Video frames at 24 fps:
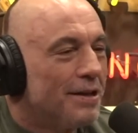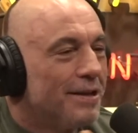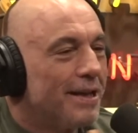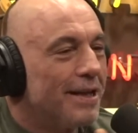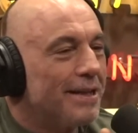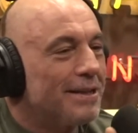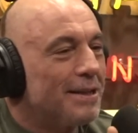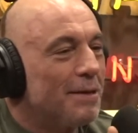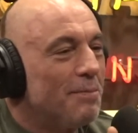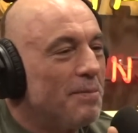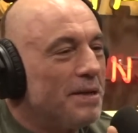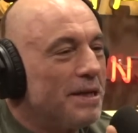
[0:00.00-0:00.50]

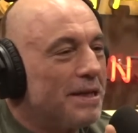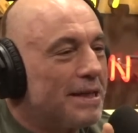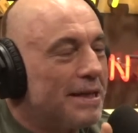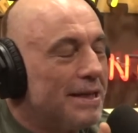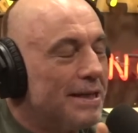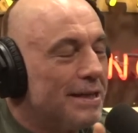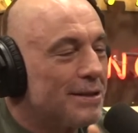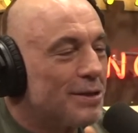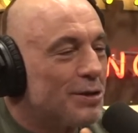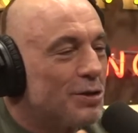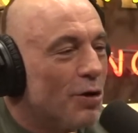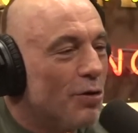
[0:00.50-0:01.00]
Let them be
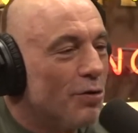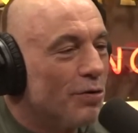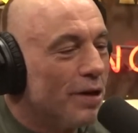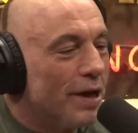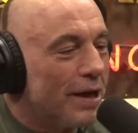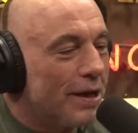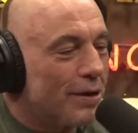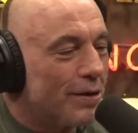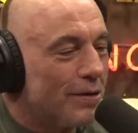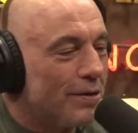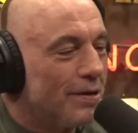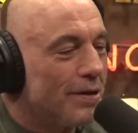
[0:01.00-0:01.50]
kids. Don't
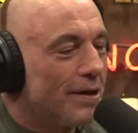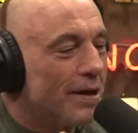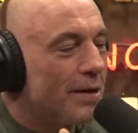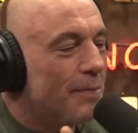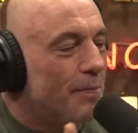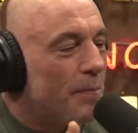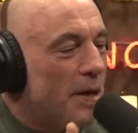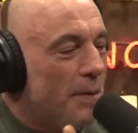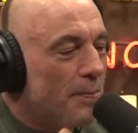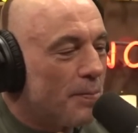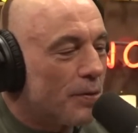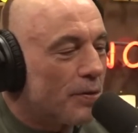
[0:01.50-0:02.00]

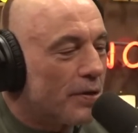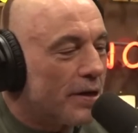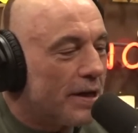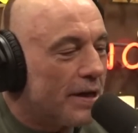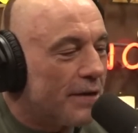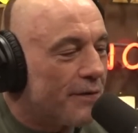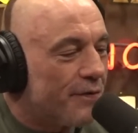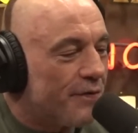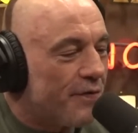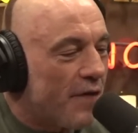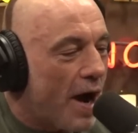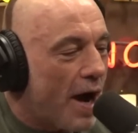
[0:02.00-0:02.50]
like people are
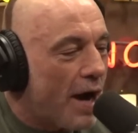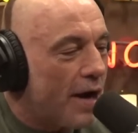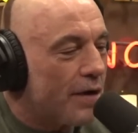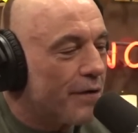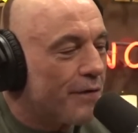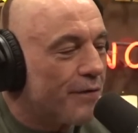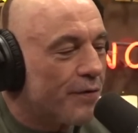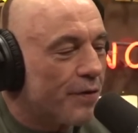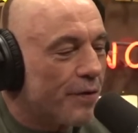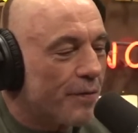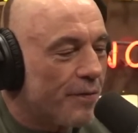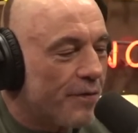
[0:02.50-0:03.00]
getting
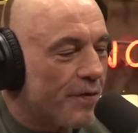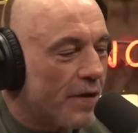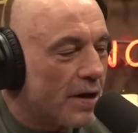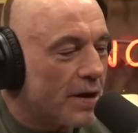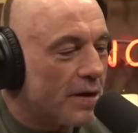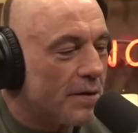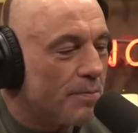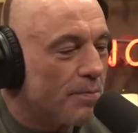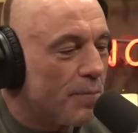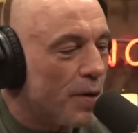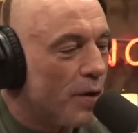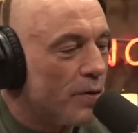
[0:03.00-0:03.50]
fired for
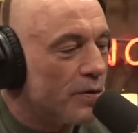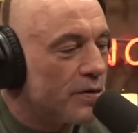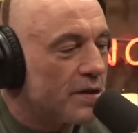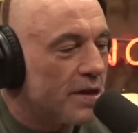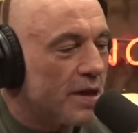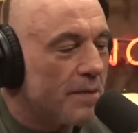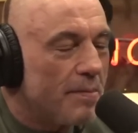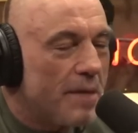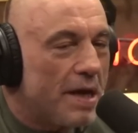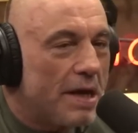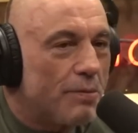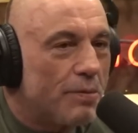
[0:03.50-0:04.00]
fucking posts
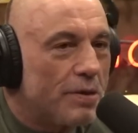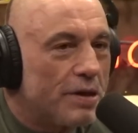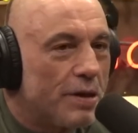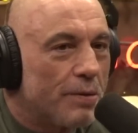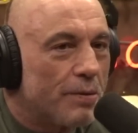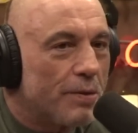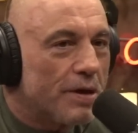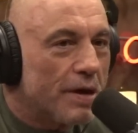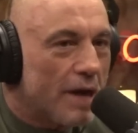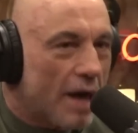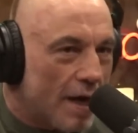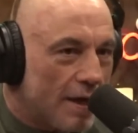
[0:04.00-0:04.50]
they made when they
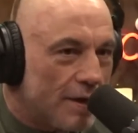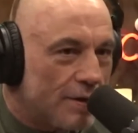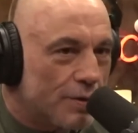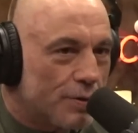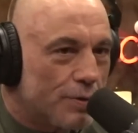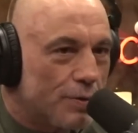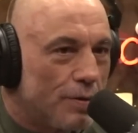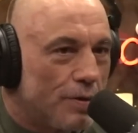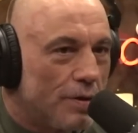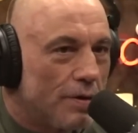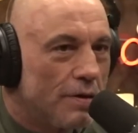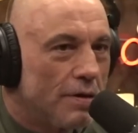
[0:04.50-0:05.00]
were in high
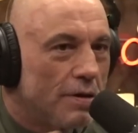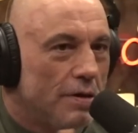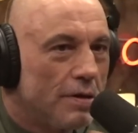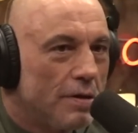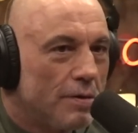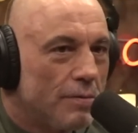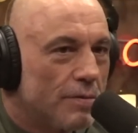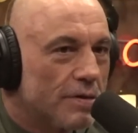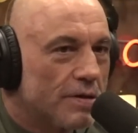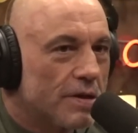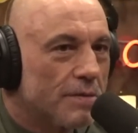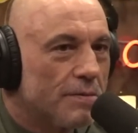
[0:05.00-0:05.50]
school,
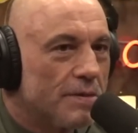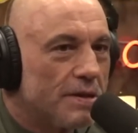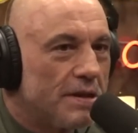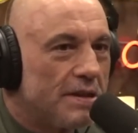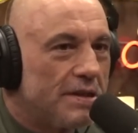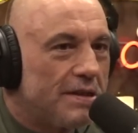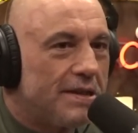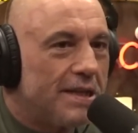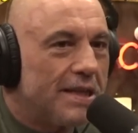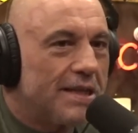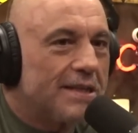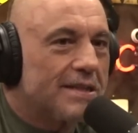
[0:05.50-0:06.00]
where
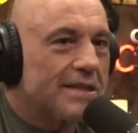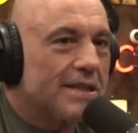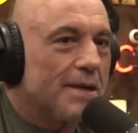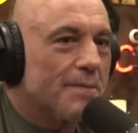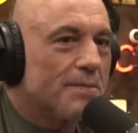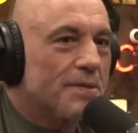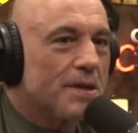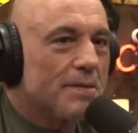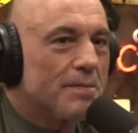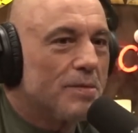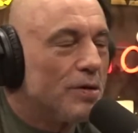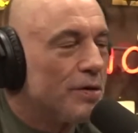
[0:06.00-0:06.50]
someone digs
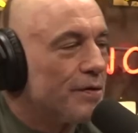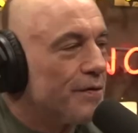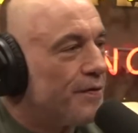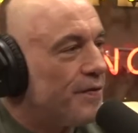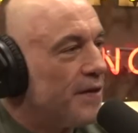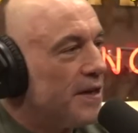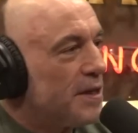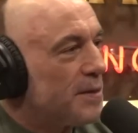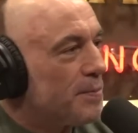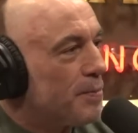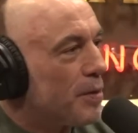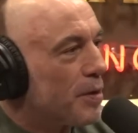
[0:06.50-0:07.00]
up some old
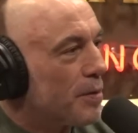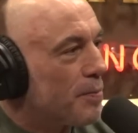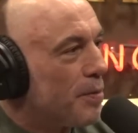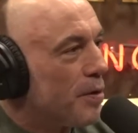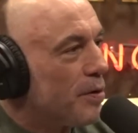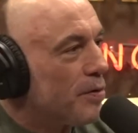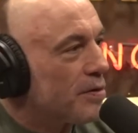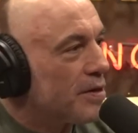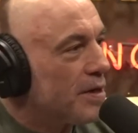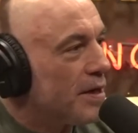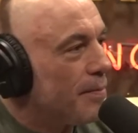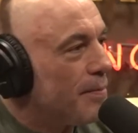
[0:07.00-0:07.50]
Facebook
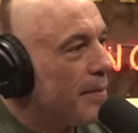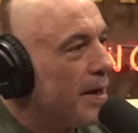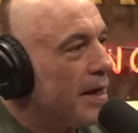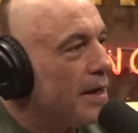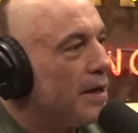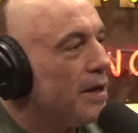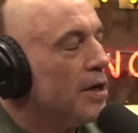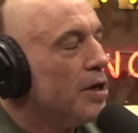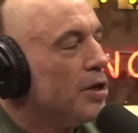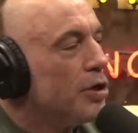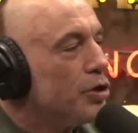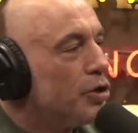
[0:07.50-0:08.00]
post they
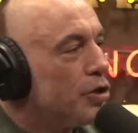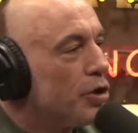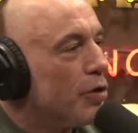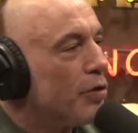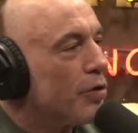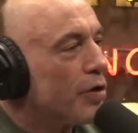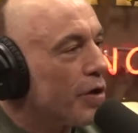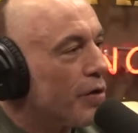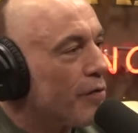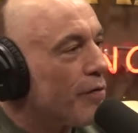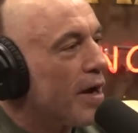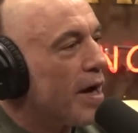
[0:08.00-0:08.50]
made
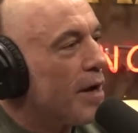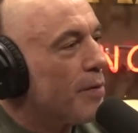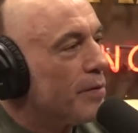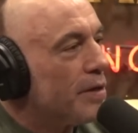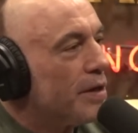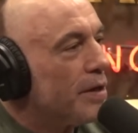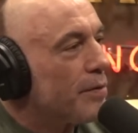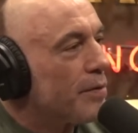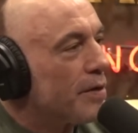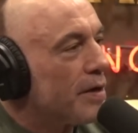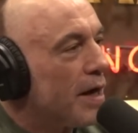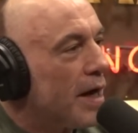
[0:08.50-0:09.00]
joking around
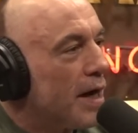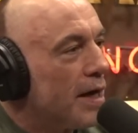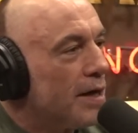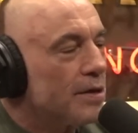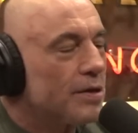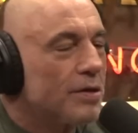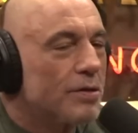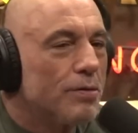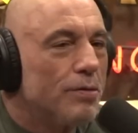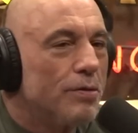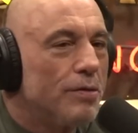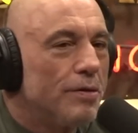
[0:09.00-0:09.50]
when they were in high
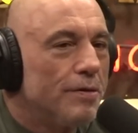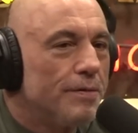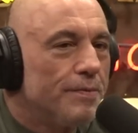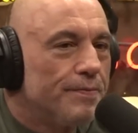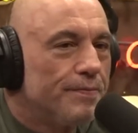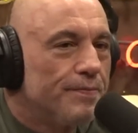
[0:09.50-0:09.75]
school.